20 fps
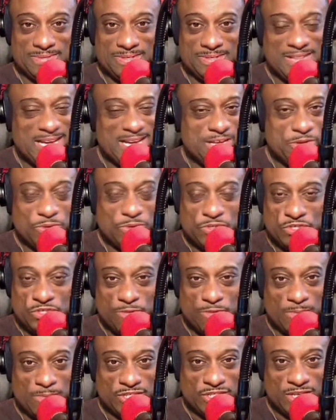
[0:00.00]
Thank you
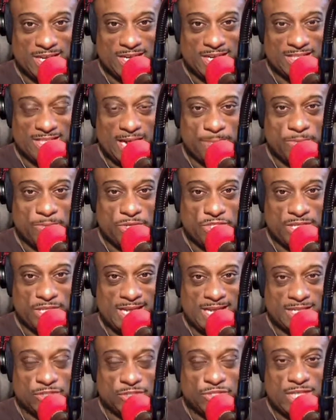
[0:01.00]
so much, Lentz. I
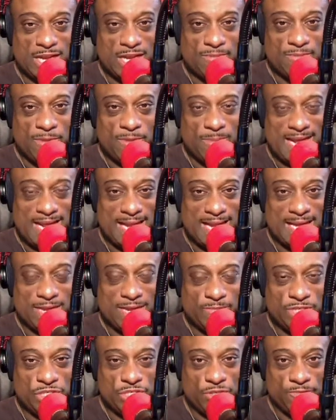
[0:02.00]
appreciate that. So tell everybody how they
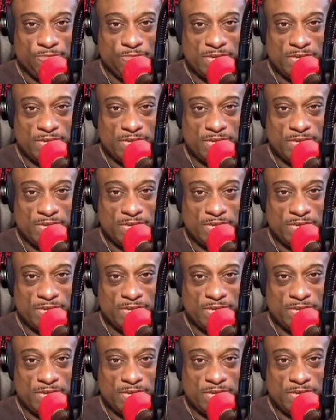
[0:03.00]
can reach you on